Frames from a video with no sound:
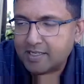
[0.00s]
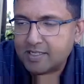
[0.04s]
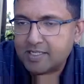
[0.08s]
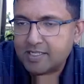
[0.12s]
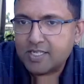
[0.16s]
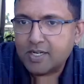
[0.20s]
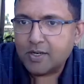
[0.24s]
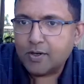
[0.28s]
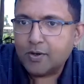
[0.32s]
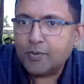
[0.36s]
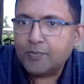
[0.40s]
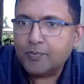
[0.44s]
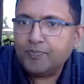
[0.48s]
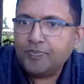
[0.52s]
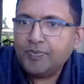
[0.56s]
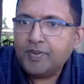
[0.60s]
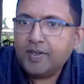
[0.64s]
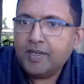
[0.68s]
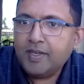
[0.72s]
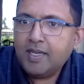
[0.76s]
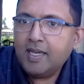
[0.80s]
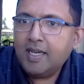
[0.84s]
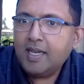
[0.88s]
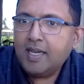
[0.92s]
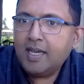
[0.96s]
So
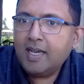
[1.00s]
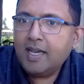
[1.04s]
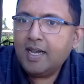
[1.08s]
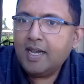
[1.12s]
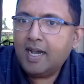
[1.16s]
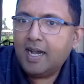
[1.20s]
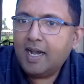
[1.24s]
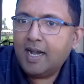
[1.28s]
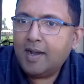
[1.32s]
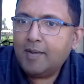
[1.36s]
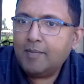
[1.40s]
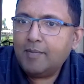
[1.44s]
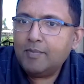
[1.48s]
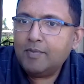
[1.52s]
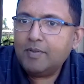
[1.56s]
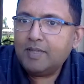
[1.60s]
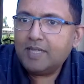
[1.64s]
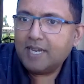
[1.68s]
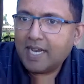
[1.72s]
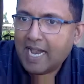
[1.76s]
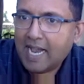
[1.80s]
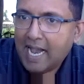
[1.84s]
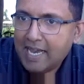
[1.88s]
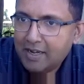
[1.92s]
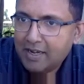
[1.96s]
the
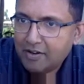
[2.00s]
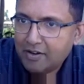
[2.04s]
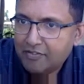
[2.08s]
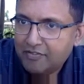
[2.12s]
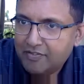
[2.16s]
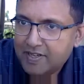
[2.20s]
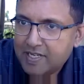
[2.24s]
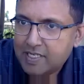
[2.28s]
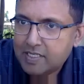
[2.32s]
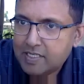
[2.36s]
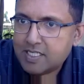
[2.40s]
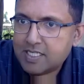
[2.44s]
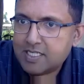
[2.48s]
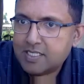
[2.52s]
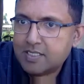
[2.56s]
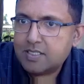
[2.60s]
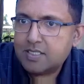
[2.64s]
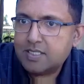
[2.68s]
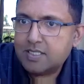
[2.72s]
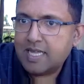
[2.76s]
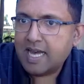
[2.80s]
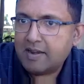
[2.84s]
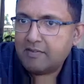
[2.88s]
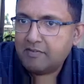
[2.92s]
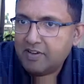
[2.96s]
kind of features
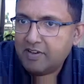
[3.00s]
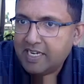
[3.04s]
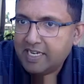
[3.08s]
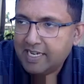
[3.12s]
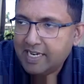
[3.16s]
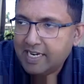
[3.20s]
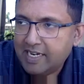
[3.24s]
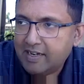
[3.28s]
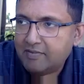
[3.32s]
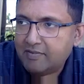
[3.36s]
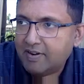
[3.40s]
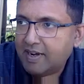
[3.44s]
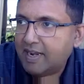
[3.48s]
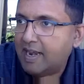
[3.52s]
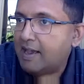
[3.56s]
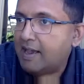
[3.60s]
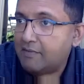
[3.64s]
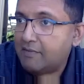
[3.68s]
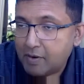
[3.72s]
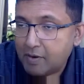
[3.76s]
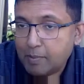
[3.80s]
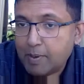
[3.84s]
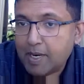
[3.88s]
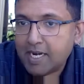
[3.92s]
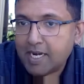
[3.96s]
that we need when
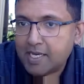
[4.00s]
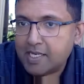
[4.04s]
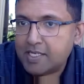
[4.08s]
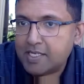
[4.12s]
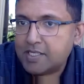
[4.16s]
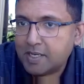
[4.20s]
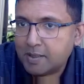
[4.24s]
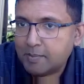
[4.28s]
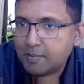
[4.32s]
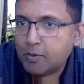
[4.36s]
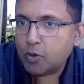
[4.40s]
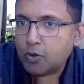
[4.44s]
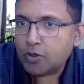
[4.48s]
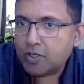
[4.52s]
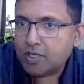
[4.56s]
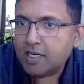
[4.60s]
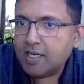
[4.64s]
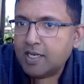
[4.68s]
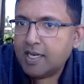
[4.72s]
everybody is remote